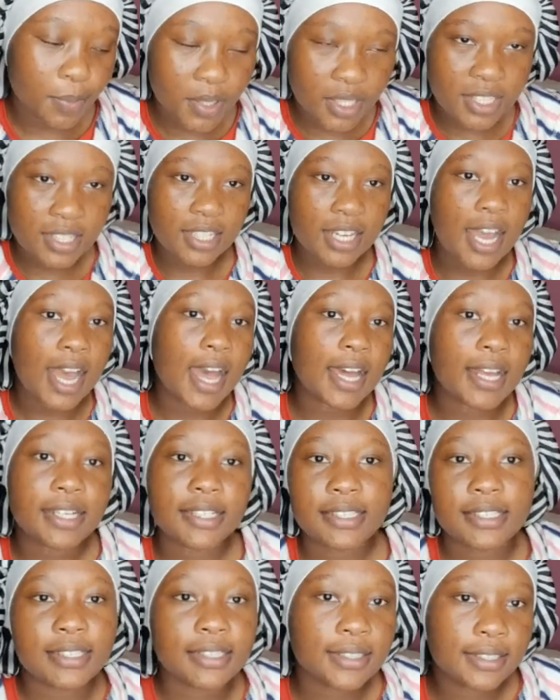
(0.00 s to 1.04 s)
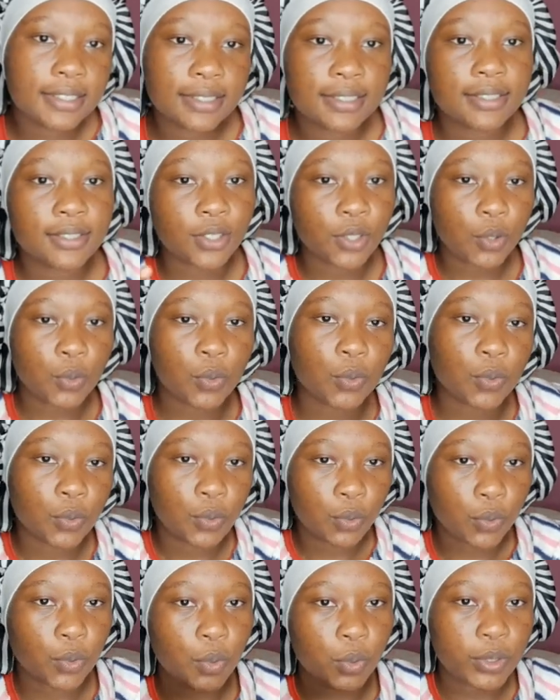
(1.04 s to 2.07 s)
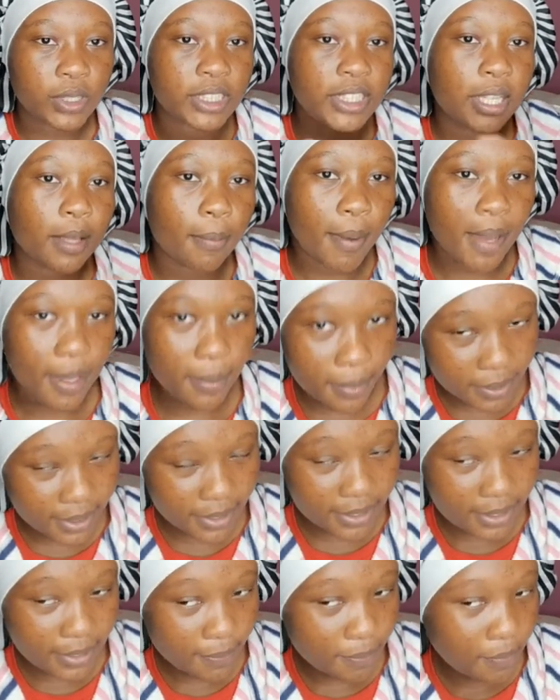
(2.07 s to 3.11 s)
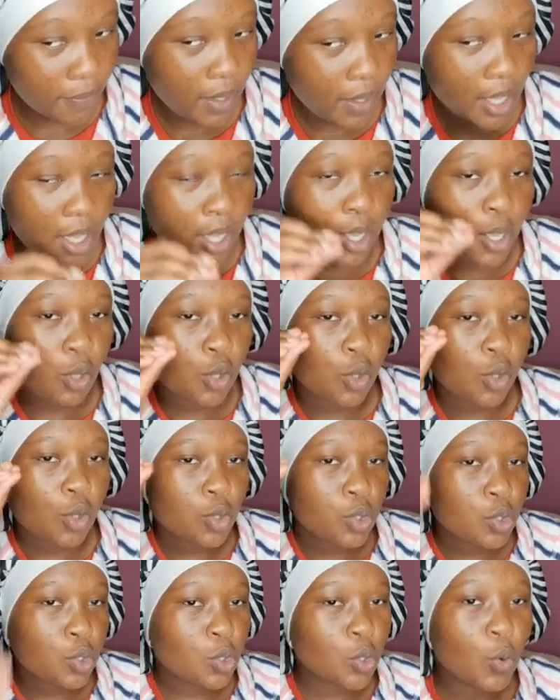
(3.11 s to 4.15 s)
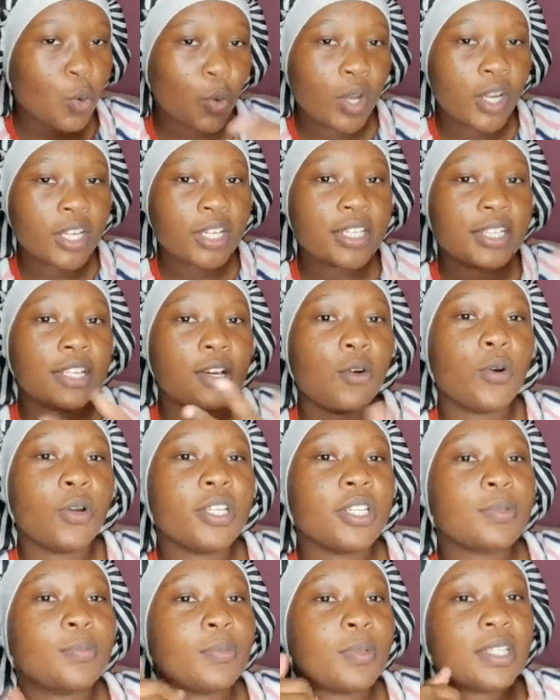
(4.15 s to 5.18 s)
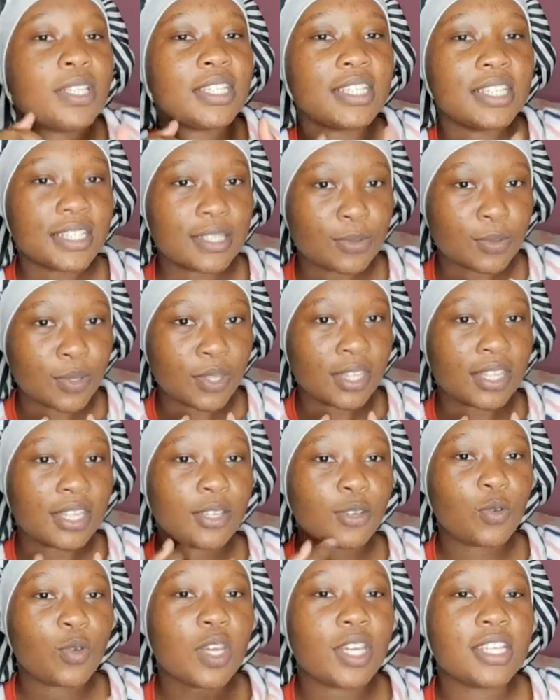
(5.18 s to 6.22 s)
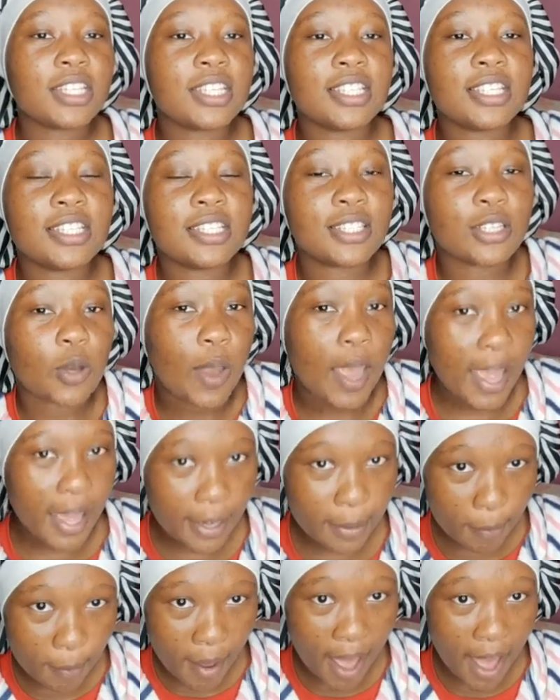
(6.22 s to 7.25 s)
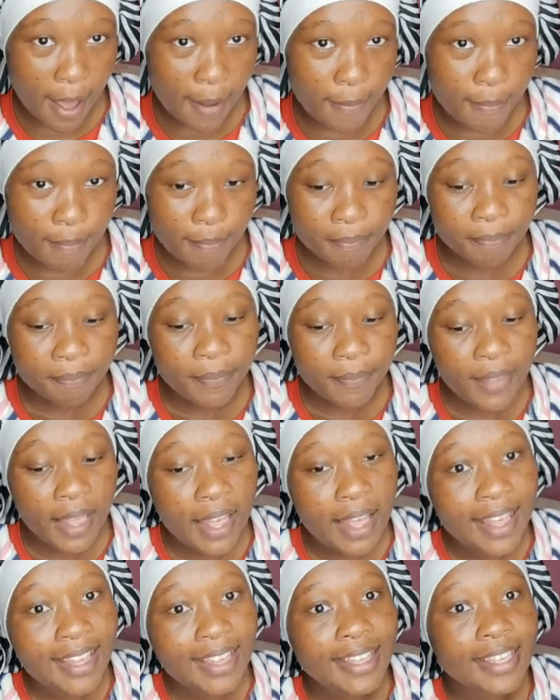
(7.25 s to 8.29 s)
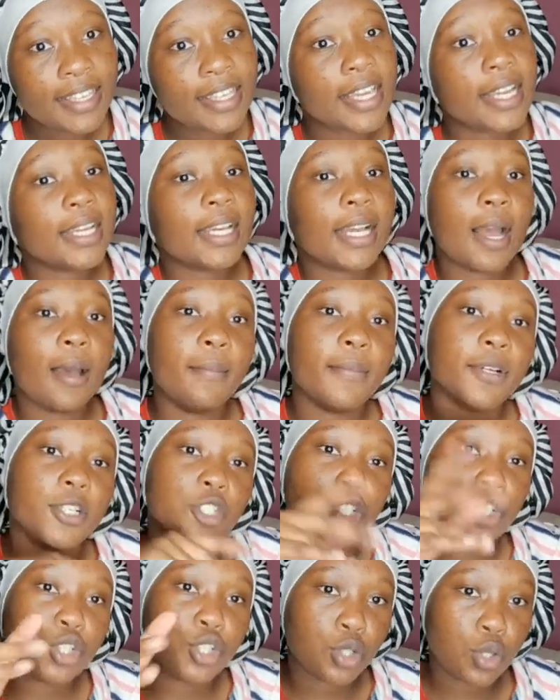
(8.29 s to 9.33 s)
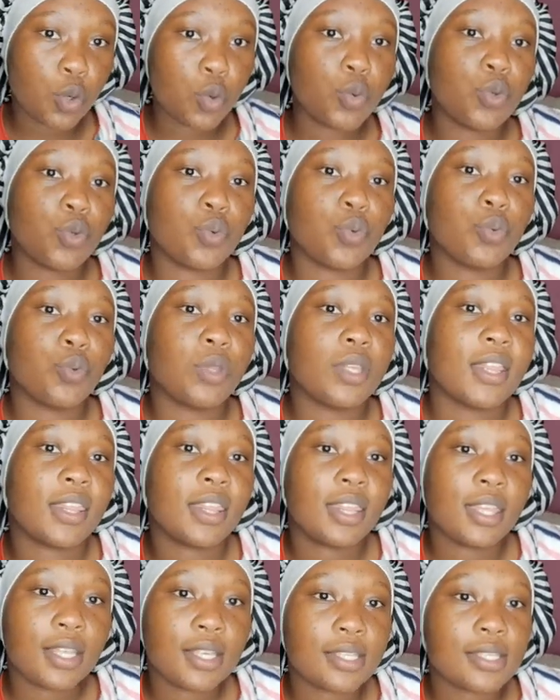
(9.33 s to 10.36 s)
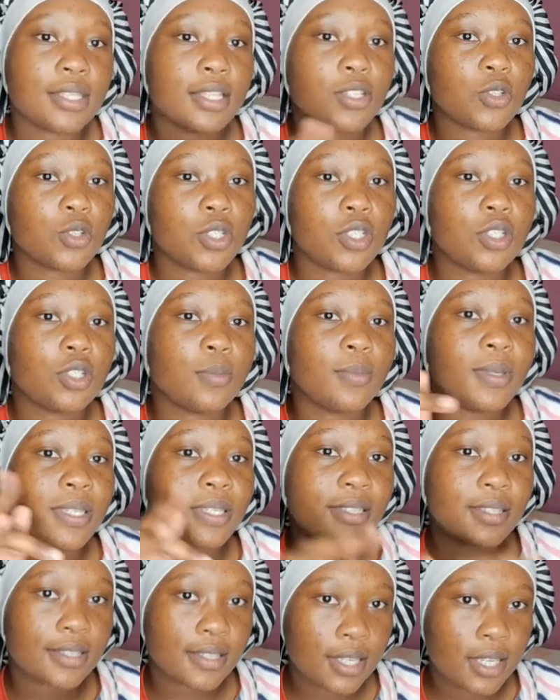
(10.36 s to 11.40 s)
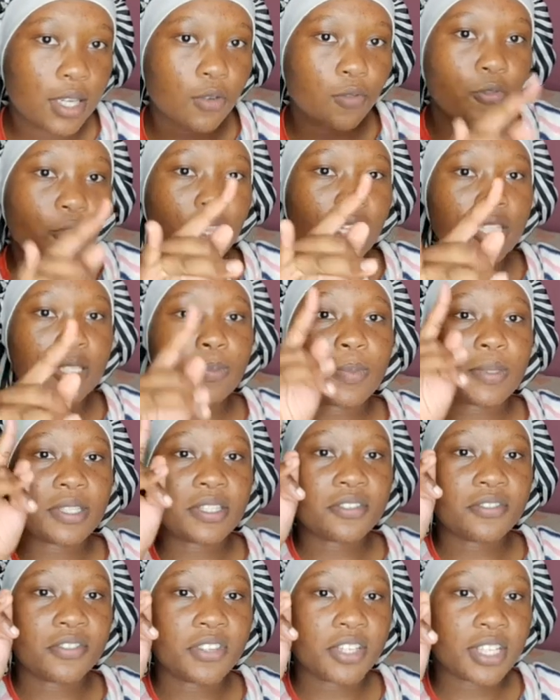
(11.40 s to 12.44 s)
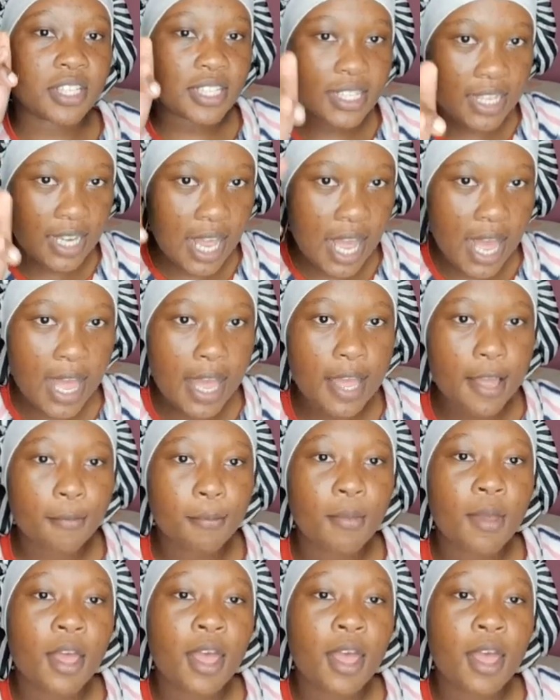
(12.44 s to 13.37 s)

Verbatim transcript: basically, you know, wrote the Bible. So when the Holy Spirit is within you and He is your helper, He can come and show you the things that you need to be seeing for that specific time